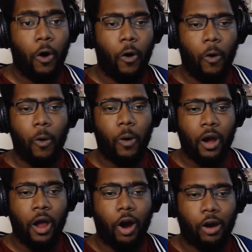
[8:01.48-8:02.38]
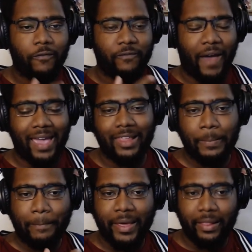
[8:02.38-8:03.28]
or are
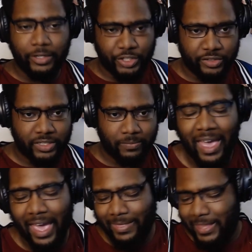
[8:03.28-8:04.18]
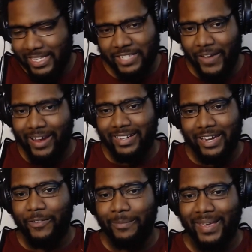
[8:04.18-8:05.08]
violent pillagers. And this is very
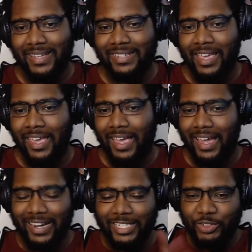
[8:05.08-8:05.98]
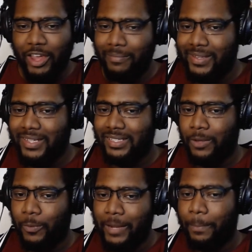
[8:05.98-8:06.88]
different because an
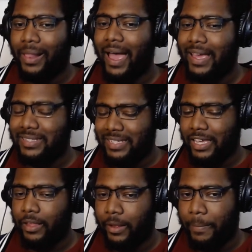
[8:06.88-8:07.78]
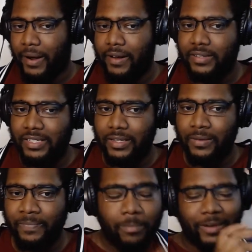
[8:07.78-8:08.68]
extremist would imply a singular
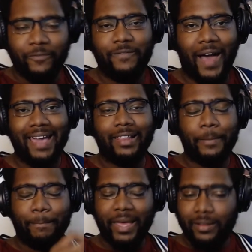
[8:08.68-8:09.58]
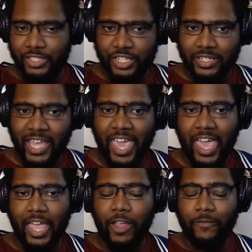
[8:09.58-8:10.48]
person, but violent pillagers
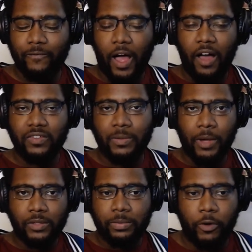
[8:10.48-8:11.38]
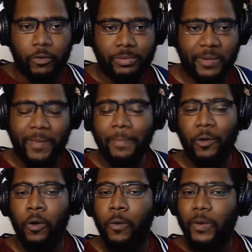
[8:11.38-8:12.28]
involves multiple groups of
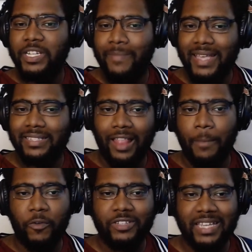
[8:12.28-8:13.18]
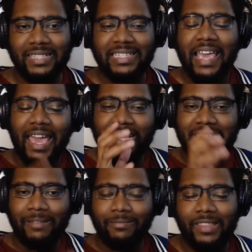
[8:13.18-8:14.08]
people, which makes a lot more sense and is
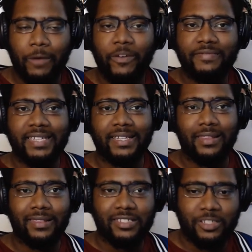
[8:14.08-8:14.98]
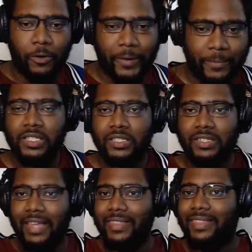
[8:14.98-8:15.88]
something that we've seen in the story.
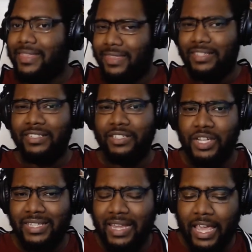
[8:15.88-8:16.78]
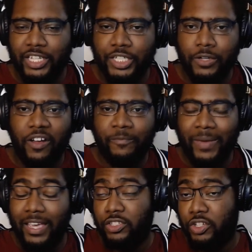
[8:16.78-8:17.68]
So I think that this is just an issue of
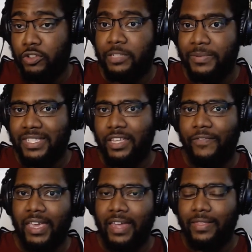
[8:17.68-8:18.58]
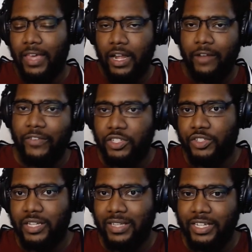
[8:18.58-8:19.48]
being too specific in the unofficial
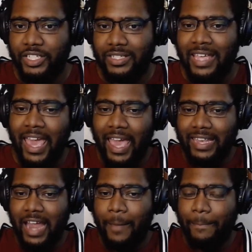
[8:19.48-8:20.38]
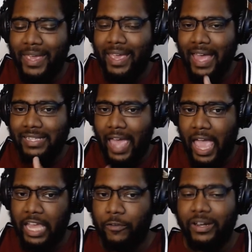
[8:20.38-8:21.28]
translations and not being as
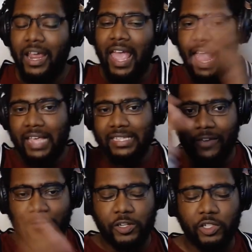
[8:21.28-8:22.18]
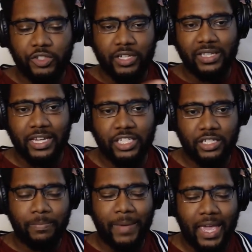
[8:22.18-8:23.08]
accurate as the official
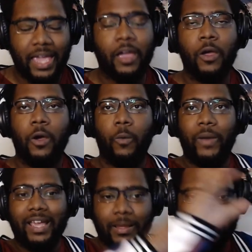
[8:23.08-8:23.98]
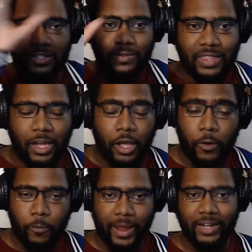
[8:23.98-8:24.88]
translations being when it comes to the
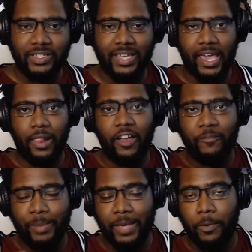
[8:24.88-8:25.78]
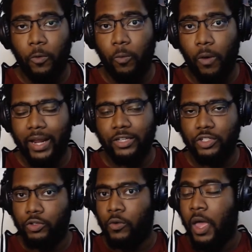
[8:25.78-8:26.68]
greater scale of people wanting
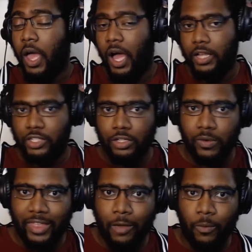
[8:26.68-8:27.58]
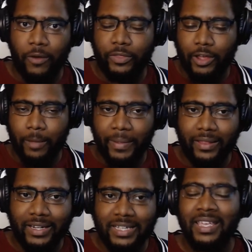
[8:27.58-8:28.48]
to do what they want with their
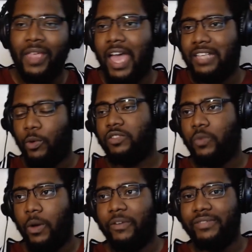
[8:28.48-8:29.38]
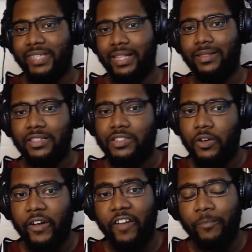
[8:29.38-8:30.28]
abilities, as well as what we've seen in the
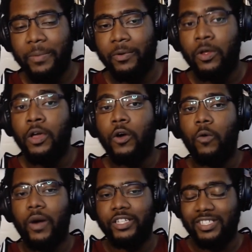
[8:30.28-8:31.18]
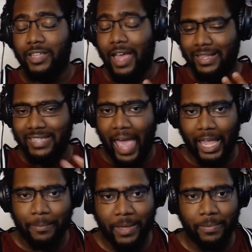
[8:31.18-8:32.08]
story of people who are just
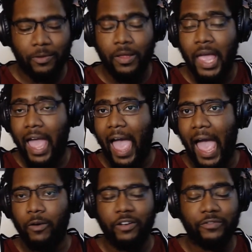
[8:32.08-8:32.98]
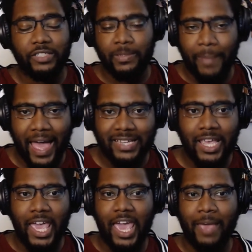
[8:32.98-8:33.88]
attacking people out of spite
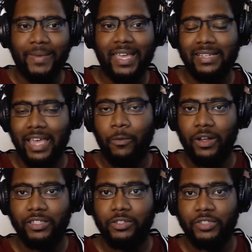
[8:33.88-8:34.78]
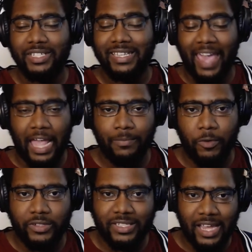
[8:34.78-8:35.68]
and because they want to just gain
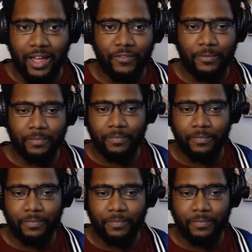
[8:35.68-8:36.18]
more stuff.